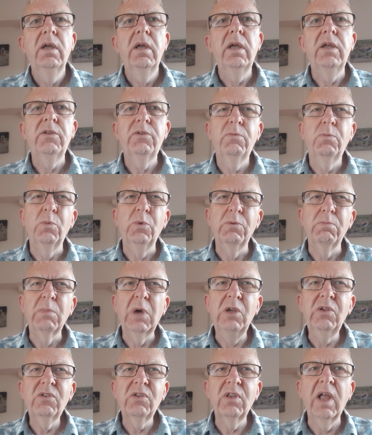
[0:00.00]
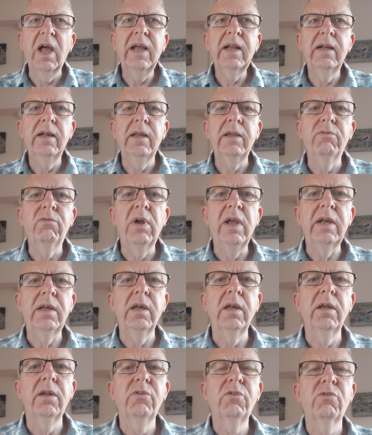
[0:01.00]
It was most likely
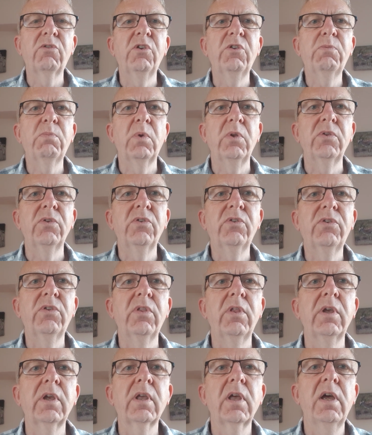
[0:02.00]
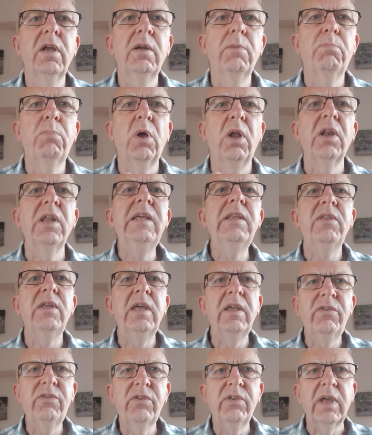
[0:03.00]
written as a response to the kind of
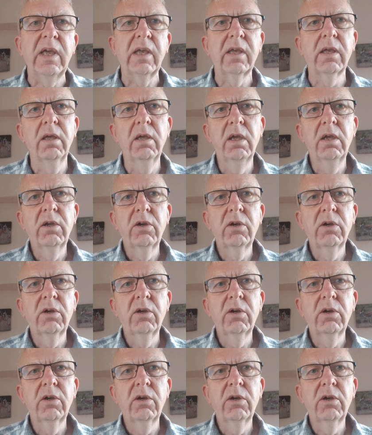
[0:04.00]
polytheistic